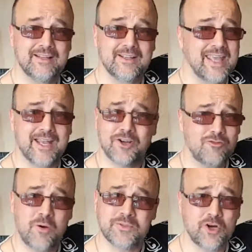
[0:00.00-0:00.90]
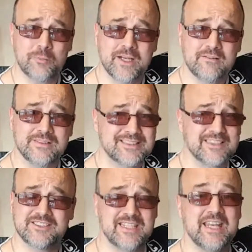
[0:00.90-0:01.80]
can't go wrong with Dolmio. So,
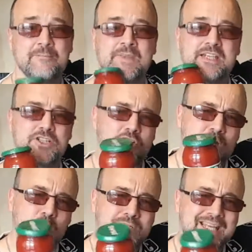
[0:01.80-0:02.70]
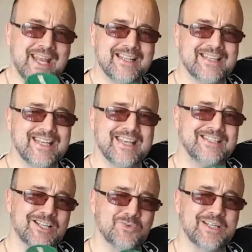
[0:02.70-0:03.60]
do you know that old saying they say it
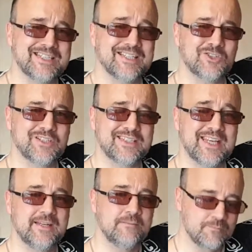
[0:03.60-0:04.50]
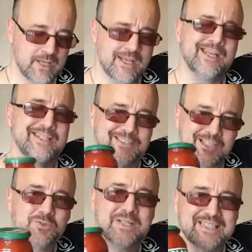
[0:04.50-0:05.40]
does what it says on the tin? It
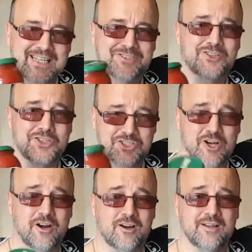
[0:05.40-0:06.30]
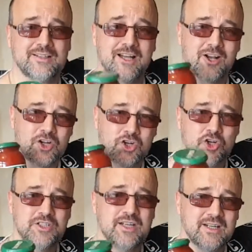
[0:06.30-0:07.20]
does what it says on the jar.
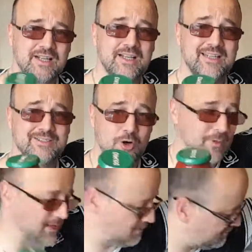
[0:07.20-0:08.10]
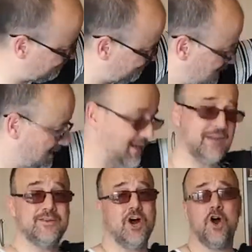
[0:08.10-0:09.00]
Good, clean Dolmio. And
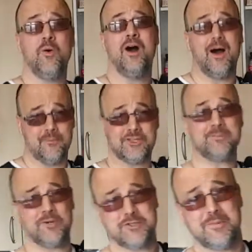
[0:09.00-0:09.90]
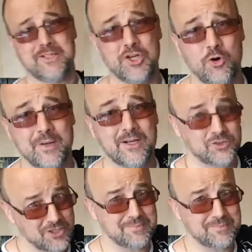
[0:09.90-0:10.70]
I know I'm not sponsored by Dolmio. Trust